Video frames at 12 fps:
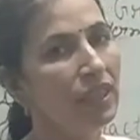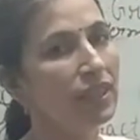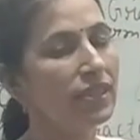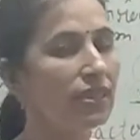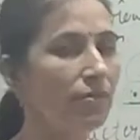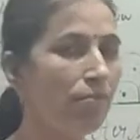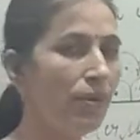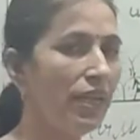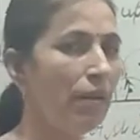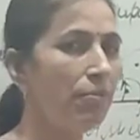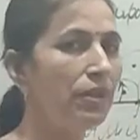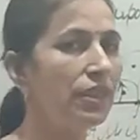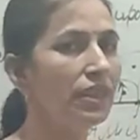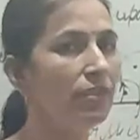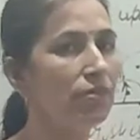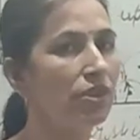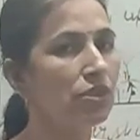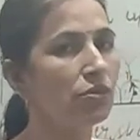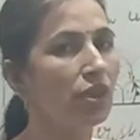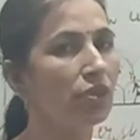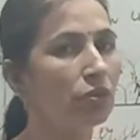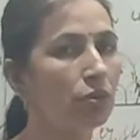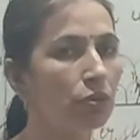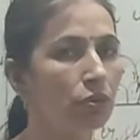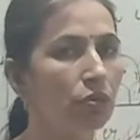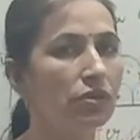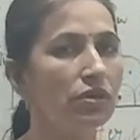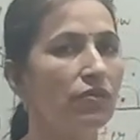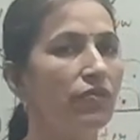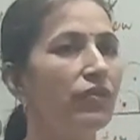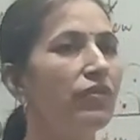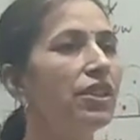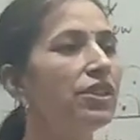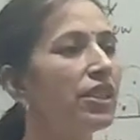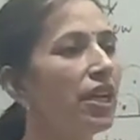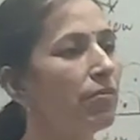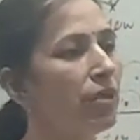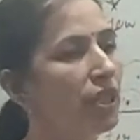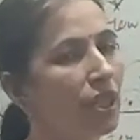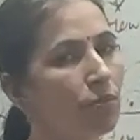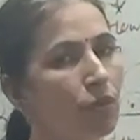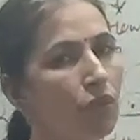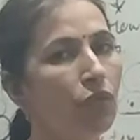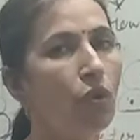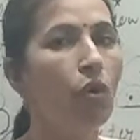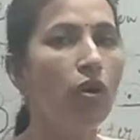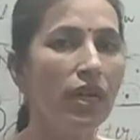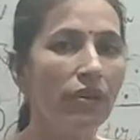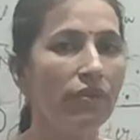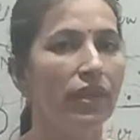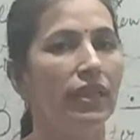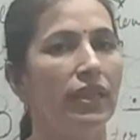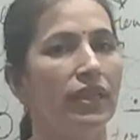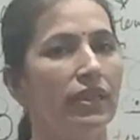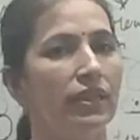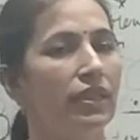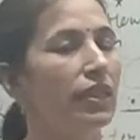Simple epithelium tissue are those which are made up of only one layer,